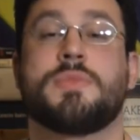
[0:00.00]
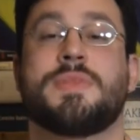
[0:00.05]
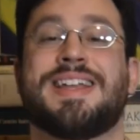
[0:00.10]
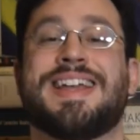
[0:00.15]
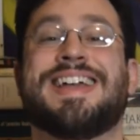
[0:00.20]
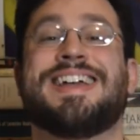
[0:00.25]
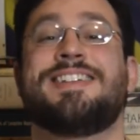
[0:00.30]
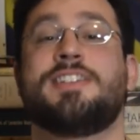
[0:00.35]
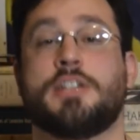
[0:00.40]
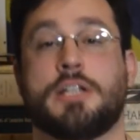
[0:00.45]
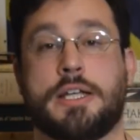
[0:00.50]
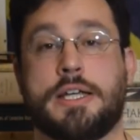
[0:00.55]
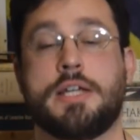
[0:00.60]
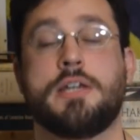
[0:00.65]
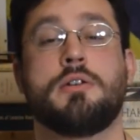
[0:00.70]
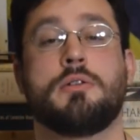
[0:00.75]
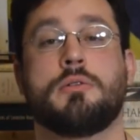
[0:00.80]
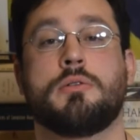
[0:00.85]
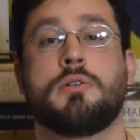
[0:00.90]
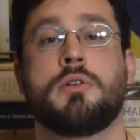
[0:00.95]
Henley
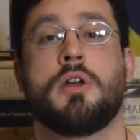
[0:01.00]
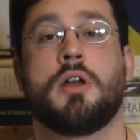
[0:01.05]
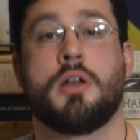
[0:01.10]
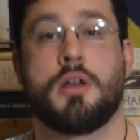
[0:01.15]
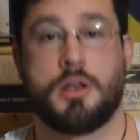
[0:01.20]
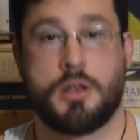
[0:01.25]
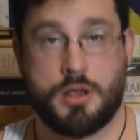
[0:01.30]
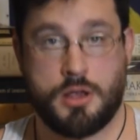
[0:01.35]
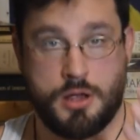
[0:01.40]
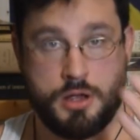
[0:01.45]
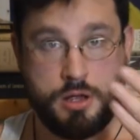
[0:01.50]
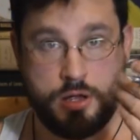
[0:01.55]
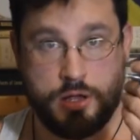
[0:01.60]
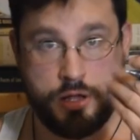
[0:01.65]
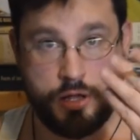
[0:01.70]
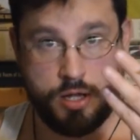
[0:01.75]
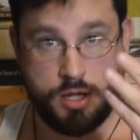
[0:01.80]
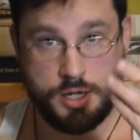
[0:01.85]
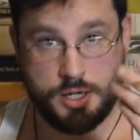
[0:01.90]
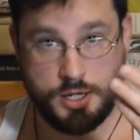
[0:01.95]

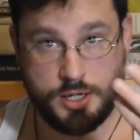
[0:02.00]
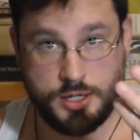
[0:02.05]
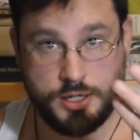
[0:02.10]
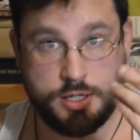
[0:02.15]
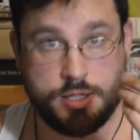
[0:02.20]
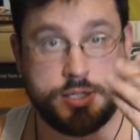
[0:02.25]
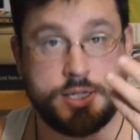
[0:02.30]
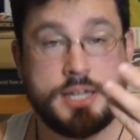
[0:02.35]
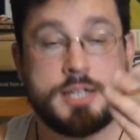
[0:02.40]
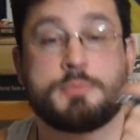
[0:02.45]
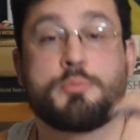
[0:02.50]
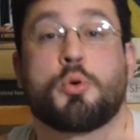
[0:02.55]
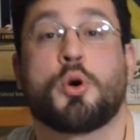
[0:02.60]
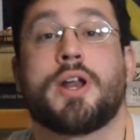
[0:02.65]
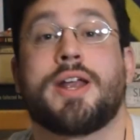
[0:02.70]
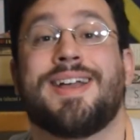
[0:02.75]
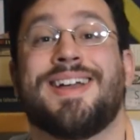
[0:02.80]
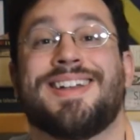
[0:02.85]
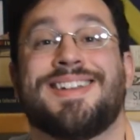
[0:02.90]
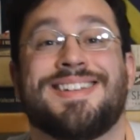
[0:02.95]
says,
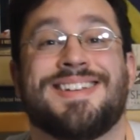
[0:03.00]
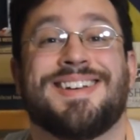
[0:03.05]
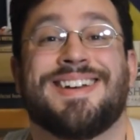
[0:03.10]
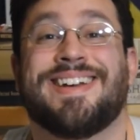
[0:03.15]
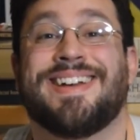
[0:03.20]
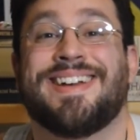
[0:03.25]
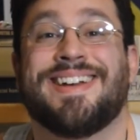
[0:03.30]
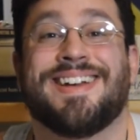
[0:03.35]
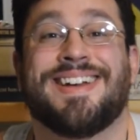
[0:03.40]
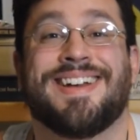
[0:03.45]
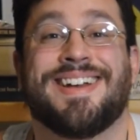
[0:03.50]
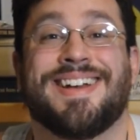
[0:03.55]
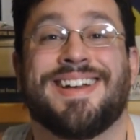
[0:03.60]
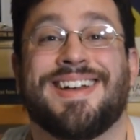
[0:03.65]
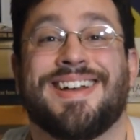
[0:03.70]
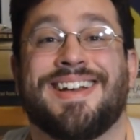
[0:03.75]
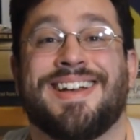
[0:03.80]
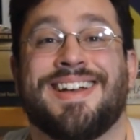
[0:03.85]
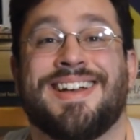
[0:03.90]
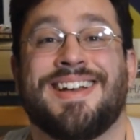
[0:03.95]
bring it.
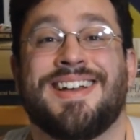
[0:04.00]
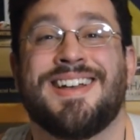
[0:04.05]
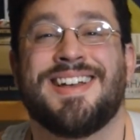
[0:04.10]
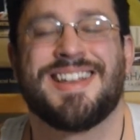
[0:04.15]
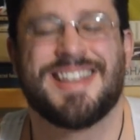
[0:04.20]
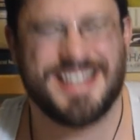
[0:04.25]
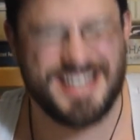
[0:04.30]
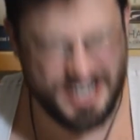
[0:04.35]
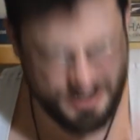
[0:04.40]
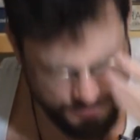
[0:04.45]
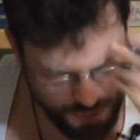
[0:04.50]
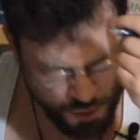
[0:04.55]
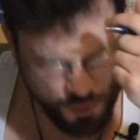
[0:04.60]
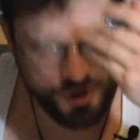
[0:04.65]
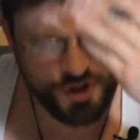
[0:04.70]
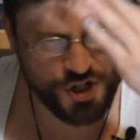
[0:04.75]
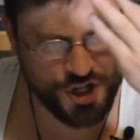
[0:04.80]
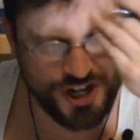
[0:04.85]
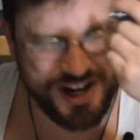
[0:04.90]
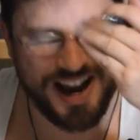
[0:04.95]
Give me
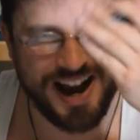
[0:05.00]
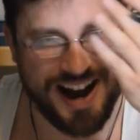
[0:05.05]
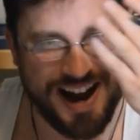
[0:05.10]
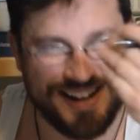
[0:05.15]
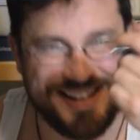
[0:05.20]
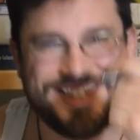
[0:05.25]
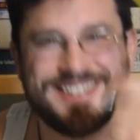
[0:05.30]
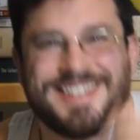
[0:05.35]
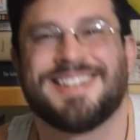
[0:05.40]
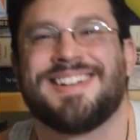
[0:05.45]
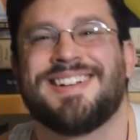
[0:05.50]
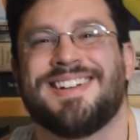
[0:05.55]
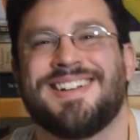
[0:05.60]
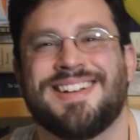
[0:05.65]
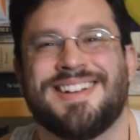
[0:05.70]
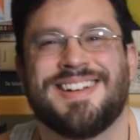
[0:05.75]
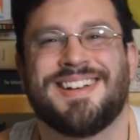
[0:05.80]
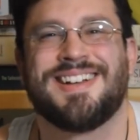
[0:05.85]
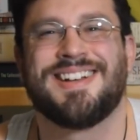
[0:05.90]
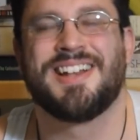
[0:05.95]
what you got.
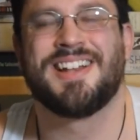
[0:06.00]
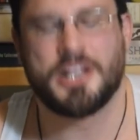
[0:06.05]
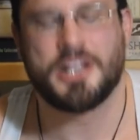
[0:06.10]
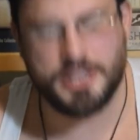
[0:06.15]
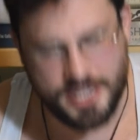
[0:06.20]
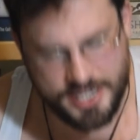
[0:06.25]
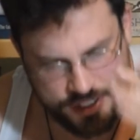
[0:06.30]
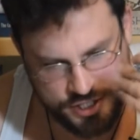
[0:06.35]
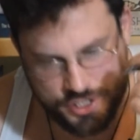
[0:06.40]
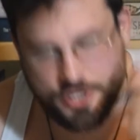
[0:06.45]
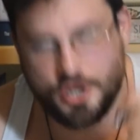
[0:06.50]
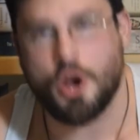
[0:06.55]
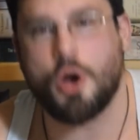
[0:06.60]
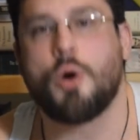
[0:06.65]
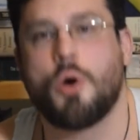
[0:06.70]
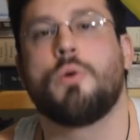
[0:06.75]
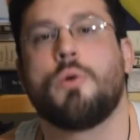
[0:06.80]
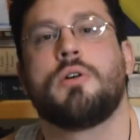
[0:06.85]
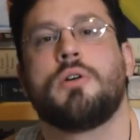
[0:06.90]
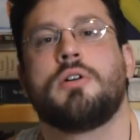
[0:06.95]
Let's
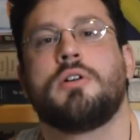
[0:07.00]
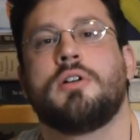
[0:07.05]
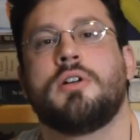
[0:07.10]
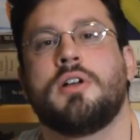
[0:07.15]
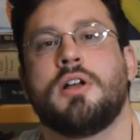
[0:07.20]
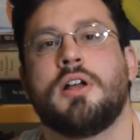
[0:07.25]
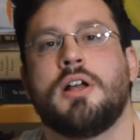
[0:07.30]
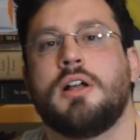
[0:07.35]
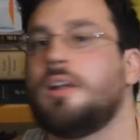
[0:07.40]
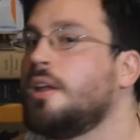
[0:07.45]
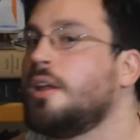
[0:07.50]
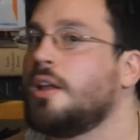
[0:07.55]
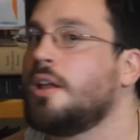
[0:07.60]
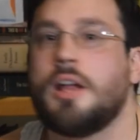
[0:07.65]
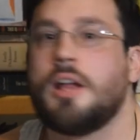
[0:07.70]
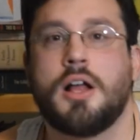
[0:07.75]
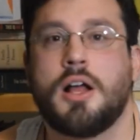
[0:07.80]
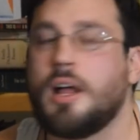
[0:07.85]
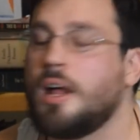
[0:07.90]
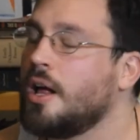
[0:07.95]
go.
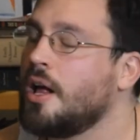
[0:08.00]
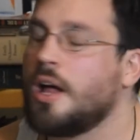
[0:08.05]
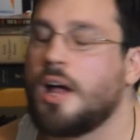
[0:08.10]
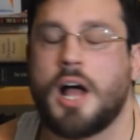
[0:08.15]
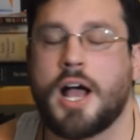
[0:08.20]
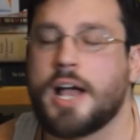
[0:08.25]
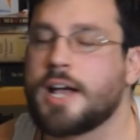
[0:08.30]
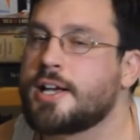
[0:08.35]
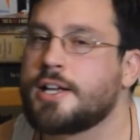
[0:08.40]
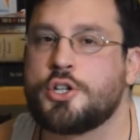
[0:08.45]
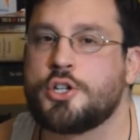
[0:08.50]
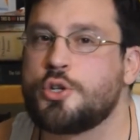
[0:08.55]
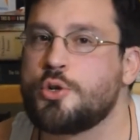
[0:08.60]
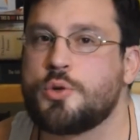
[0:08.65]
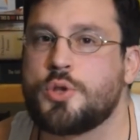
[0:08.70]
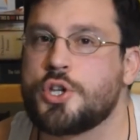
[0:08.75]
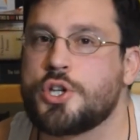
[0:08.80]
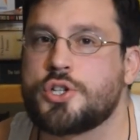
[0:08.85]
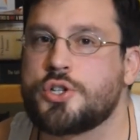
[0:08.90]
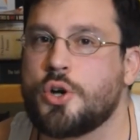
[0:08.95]
I can do
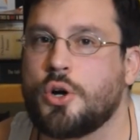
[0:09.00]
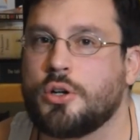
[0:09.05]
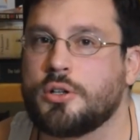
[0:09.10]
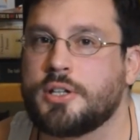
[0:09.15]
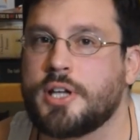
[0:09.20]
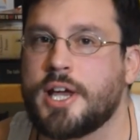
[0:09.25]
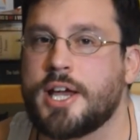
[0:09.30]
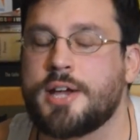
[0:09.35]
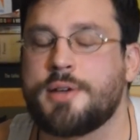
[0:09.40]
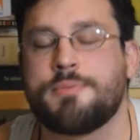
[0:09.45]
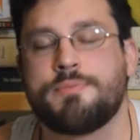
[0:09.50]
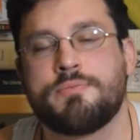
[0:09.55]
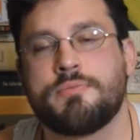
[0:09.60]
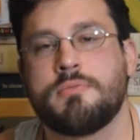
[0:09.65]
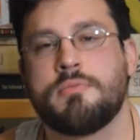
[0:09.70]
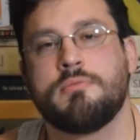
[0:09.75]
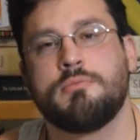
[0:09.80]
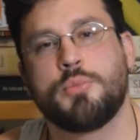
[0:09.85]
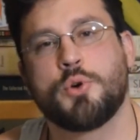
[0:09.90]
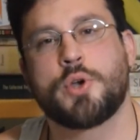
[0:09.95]
this all day.
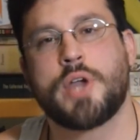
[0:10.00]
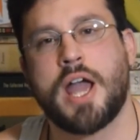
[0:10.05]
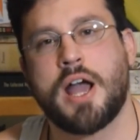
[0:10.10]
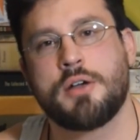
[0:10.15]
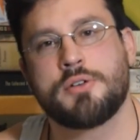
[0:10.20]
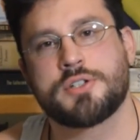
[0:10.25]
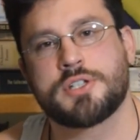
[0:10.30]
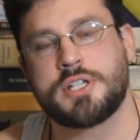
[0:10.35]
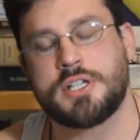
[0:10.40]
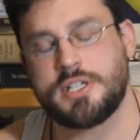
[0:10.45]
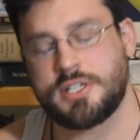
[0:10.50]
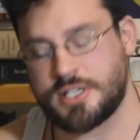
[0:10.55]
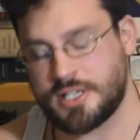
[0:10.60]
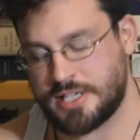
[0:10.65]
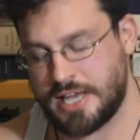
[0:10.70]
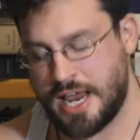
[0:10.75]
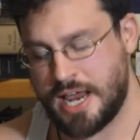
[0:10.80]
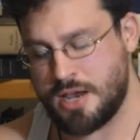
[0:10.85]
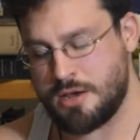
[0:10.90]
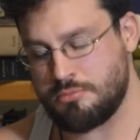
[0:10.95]
Bukowski says,
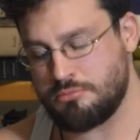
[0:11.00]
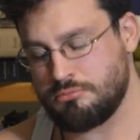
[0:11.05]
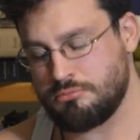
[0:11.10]
hey,